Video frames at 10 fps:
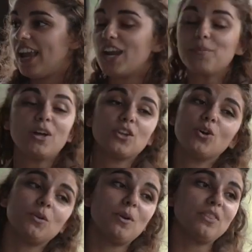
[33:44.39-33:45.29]
And I'm not the
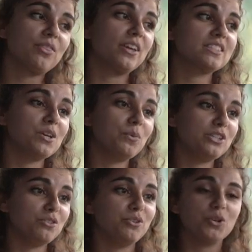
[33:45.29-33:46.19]
only one that thinks that we
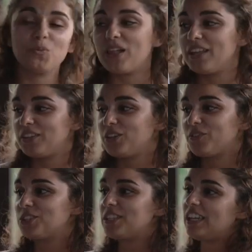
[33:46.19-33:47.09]
do food well at the
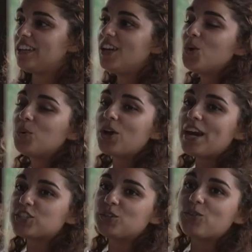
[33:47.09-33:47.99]
university. We are
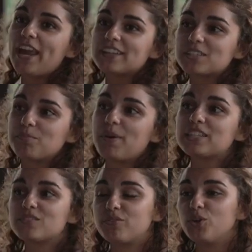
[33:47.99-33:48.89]
actually ranked
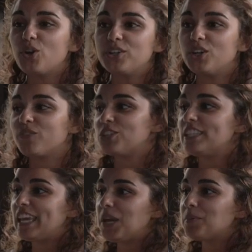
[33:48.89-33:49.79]
best food on
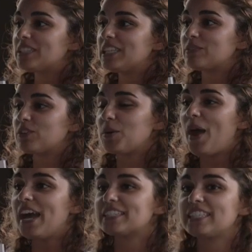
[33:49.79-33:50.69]
university campuses for the
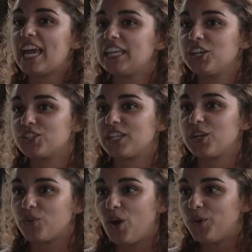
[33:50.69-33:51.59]
past 10 years
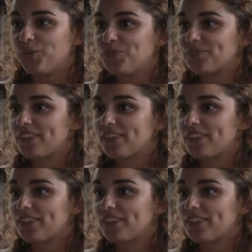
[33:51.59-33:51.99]
in a row.